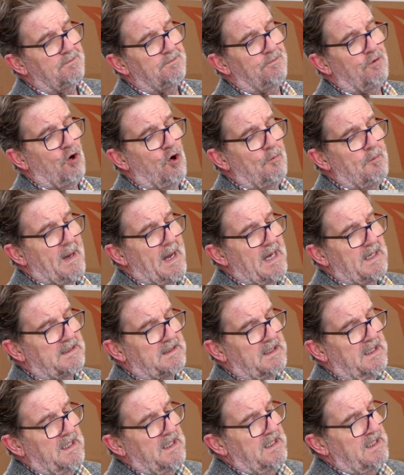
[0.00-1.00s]

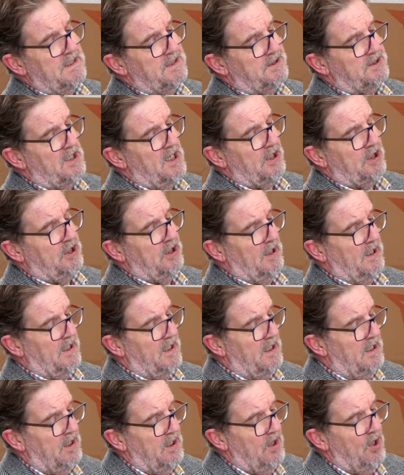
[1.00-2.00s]
format is
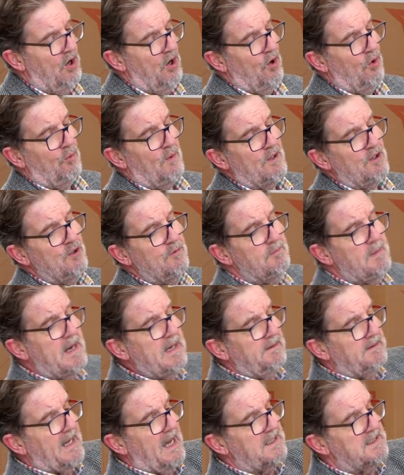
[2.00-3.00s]
circular, when you
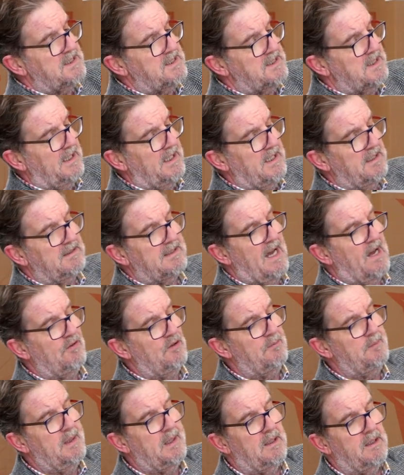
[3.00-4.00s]
make that slit down the
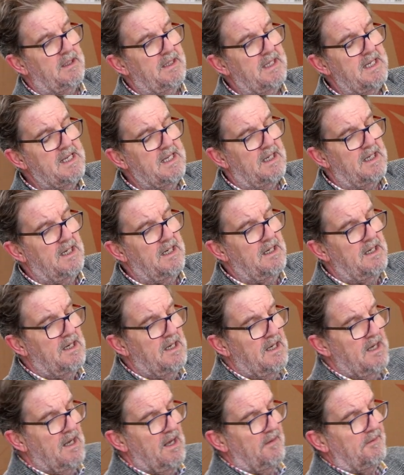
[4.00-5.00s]
middle here,
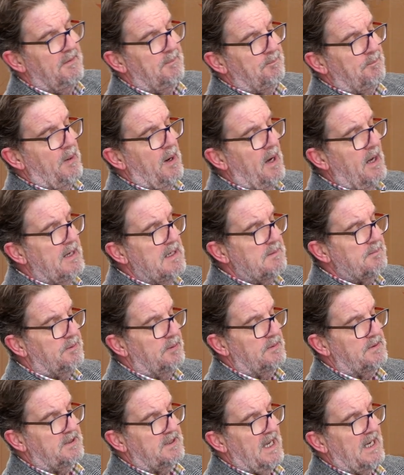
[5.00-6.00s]
the pipe
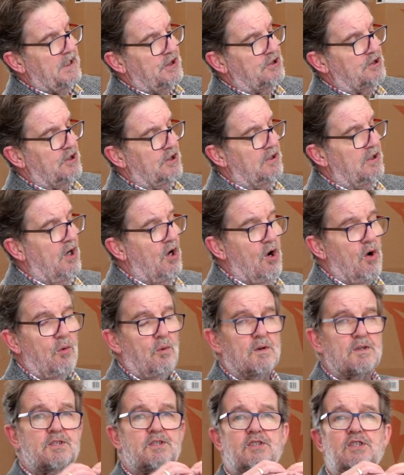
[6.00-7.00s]
section
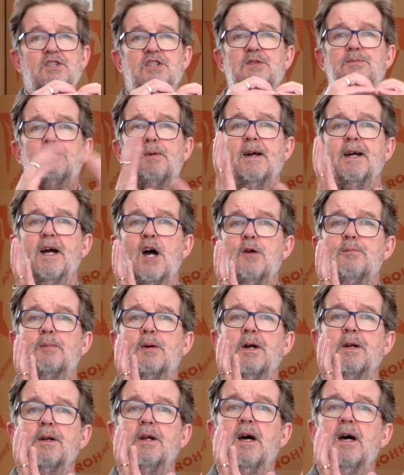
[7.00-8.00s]
wants to spring
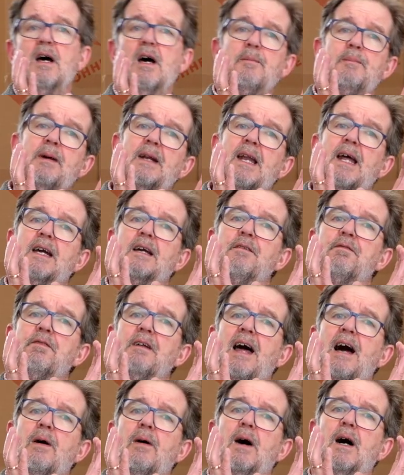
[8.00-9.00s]
open a bit like a
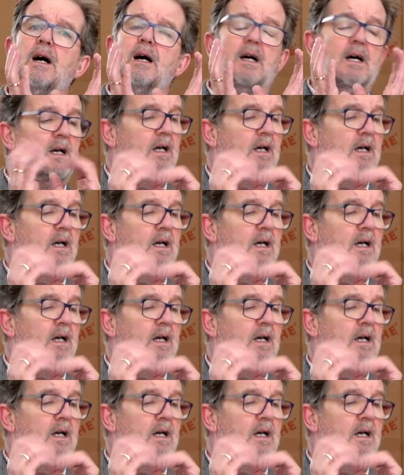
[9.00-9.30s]
flower,